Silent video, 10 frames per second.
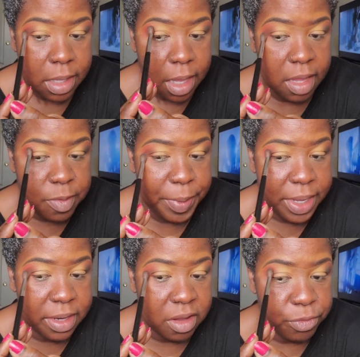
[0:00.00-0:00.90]
And
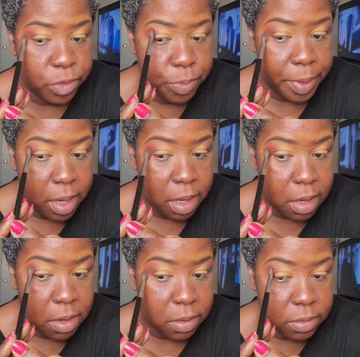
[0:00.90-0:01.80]
speaking of
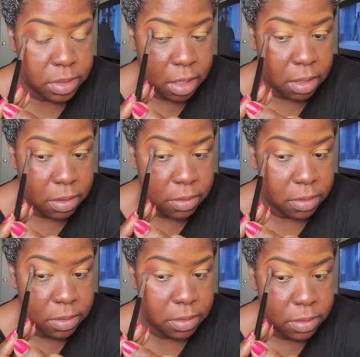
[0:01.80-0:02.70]
RuPaul, y'all,
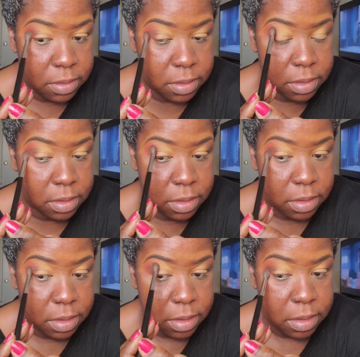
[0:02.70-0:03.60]

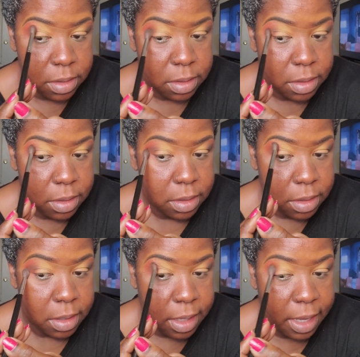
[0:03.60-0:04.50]

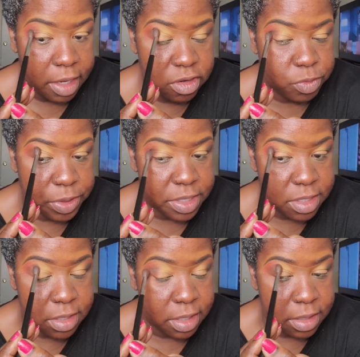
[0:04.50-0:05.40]
I just want to
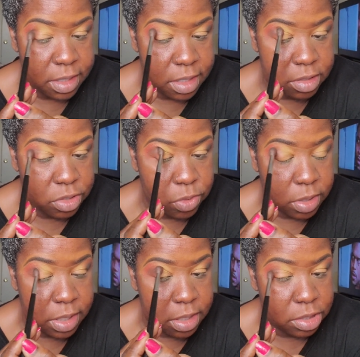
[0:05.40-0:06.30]
sit under his
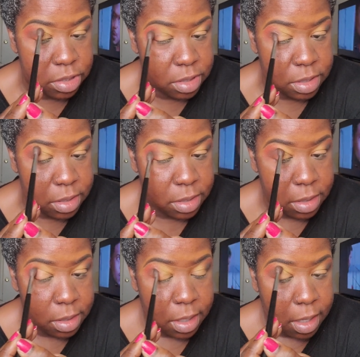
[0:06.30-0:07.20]
tutelage.
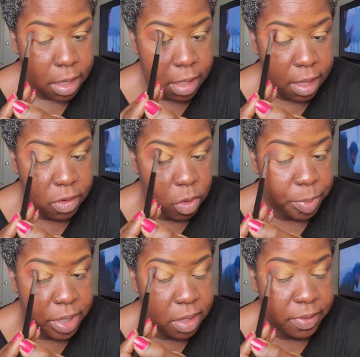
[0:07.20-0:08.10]
Because I do
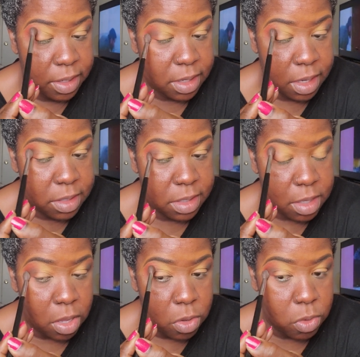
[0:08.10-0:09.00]
believe he does his
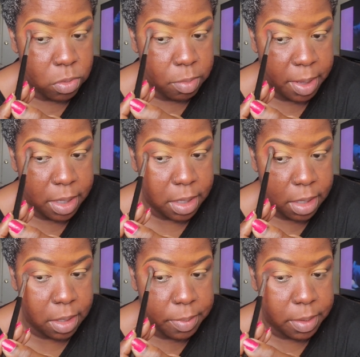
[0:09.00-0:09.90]
own
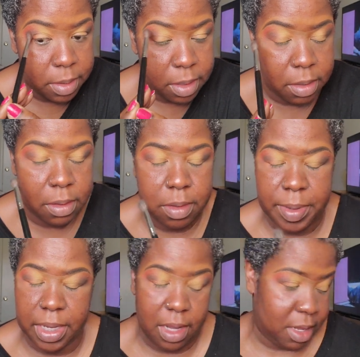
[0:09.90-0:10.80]
makeup. Oh,
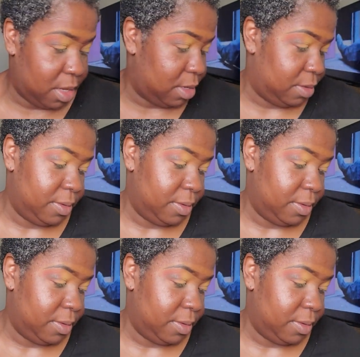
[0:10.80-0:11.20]
my God.